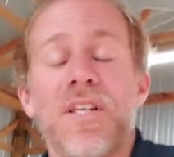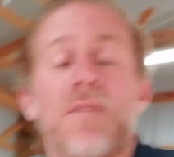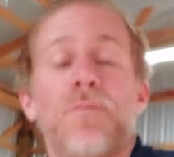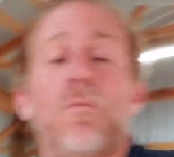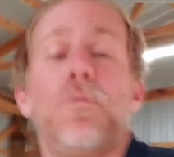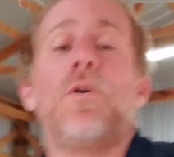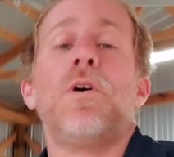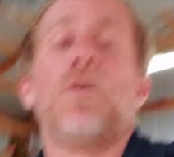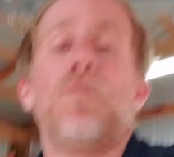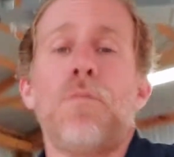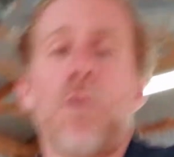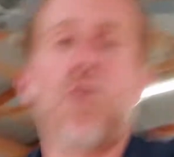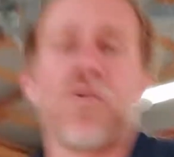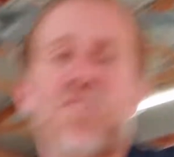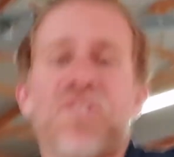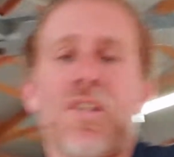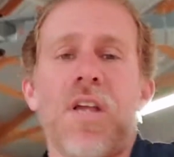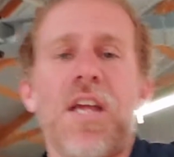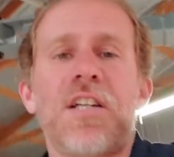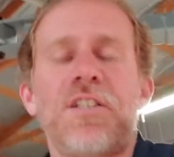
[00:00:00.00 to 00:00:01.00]
will most
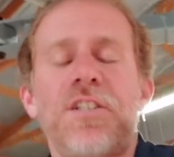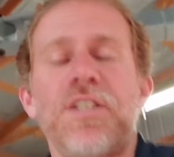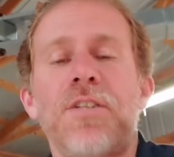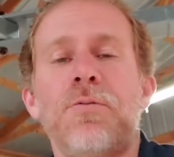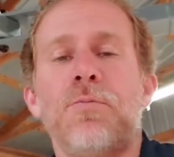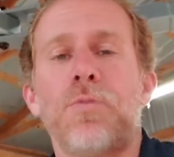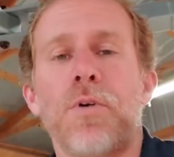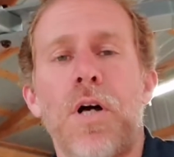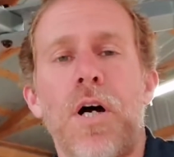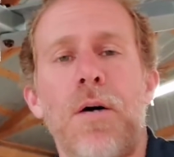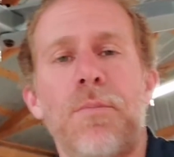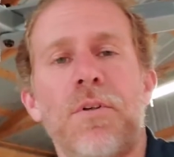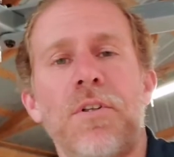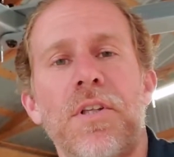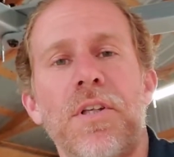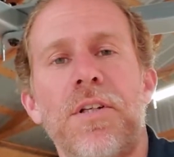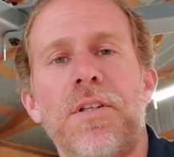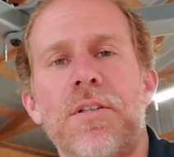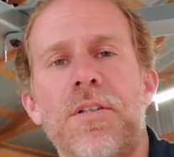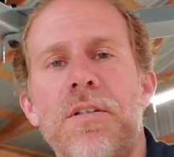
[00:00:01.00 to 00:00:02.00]
likely rub a
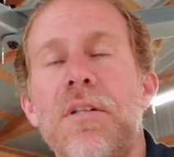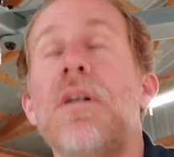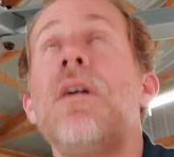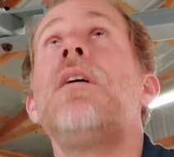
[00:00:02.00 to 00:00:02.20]
little,